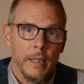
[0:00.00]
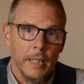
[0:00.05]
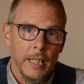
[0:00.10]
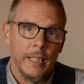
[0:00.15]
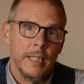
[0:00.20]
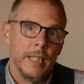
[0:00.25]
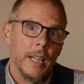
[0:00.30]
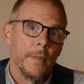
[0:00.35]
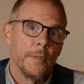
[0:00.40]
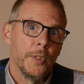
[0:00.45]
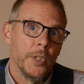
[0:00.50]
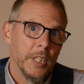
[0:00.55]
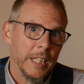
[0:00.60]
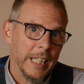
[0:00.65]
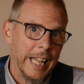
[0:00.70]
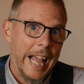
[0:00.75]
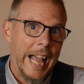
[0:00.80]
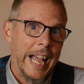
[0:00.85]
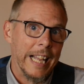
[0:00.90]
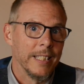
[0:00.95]
This stuff
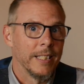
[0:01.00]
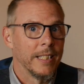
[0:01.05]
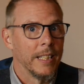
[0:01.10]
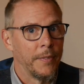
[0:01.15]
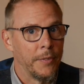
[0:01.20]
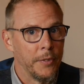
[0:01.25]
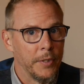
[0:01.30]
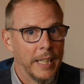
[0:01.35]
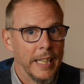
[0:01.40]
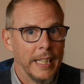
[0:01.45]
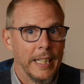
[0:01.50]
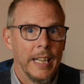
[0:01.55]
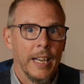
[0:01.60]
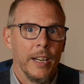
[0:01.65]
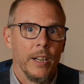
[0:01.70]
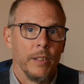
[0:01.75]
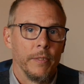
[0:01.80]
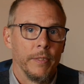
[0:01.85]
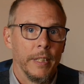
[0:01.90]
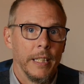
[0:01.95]
should last if you take
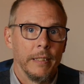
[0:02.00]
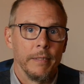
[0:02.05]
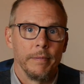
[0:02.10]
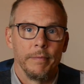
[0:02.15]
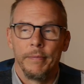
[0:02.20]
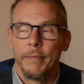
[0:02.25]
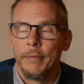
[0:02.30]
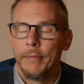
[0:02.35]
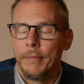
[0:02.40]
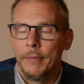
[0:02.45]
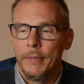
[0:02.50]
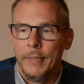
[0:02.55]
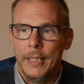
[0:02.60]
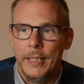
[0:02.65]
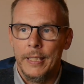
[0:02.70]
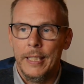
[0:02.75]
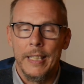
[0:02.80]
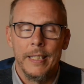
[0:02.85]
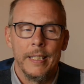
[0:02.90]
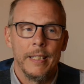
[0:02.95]
care of it.
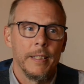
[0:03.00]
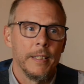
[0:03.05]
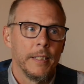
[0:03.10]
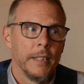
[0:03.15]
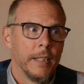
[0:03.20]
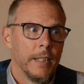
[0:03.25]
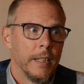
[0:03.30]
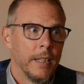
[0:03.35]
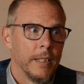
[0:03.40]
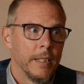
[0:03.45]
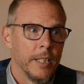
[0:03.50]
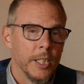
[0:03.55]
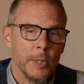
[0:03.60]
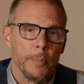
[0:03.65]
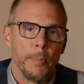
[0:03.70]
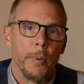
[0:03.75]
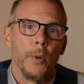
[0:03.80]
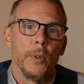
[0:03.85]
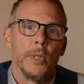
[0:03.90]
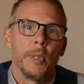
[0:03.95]
This isn't
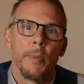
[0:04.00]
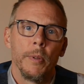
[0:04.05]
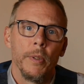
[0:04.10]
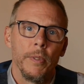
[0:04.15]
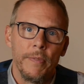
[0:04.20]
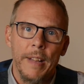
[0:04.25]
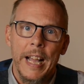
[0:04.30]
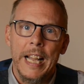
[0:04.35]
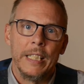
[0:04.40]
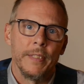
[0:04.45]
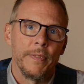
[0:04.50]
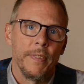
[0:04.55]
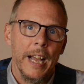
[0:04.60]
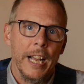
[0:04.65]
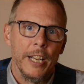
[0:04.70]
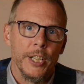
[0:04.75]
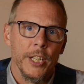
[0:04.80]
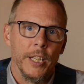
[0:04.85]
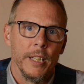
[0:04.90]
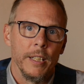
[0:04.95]
disposable fast
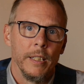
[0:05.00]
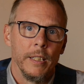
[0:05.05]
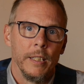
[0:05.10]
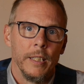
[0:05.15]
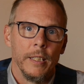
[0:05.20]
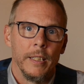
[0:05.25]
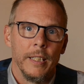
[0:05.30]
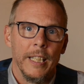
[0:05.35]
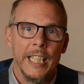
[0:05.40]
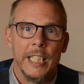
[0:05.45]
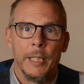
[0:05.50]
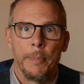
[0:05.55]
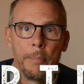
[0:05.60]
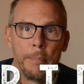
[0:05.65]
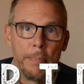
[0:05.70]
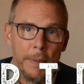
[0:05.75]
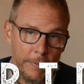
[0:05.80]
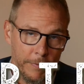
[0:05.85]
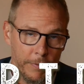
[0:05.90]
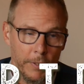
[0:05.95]
fashion, it's
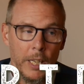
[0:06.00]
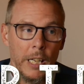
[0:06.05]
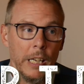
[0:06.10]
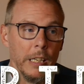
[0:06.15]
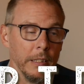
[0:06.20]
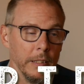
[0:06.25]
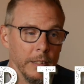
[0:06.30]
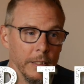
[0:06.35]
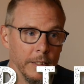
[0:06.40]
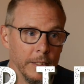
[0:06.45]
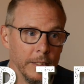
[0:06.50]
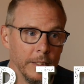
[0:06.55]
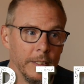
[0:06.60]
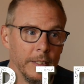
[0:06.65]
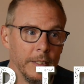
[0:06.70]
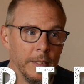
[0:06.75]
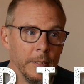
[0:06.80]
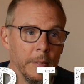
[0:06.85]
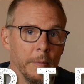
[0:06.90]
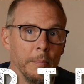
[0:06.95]
BIFLA.
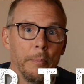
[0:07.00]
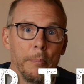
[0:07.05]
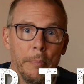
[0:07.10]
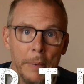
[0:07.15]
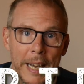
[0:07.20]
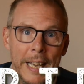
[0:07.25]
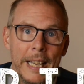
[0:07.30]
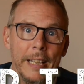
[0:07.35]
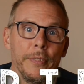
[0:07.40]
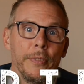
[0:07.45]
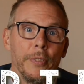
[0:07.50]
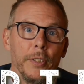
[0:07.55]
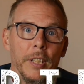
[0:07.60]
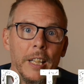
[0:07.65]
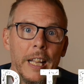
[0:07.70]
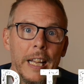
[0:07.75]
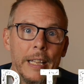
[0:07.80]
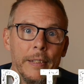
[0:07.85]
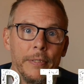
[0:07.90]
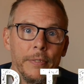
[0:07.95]
Buy it for
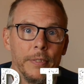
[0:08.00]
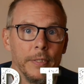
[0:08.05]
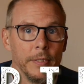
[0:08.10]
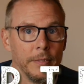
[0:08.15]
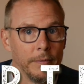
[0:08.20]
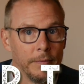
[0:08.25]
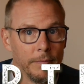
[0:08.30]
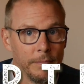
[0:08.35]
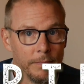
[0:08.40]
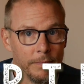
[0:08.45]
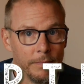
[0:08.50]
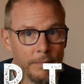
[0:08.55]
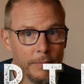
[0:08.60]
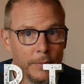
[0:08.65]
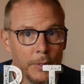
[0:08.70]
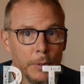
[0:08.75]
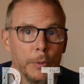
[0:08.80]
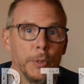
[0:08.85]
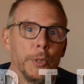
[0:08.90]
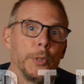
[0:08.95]
life.
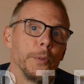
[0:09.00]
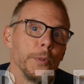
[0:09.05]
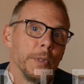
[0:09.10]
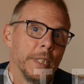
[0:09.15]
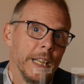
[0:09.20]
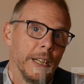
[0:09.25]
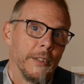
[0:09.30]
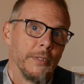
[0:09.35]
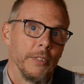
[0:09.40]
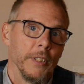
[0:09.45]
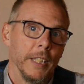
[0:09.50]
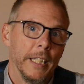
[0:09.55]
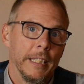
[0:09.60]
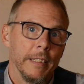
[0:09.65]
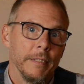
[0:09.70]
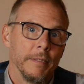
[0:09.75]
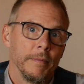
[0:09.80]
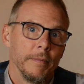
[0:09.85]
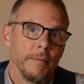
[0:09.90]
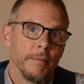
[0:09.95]
So choose carefully.